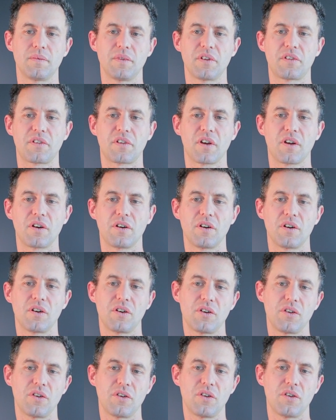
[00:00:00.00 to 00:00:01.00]
So
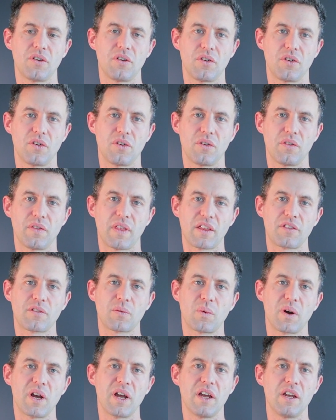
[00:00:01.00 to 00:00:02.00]

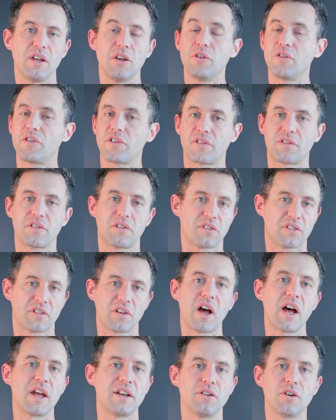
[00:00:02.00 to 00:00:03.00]
that's where you just
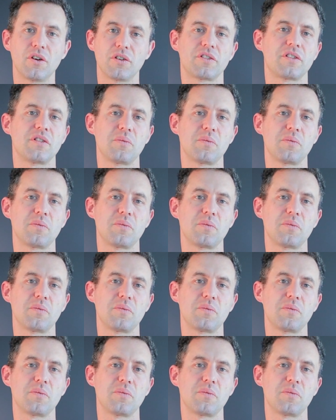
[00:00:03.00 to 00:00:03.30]
decide not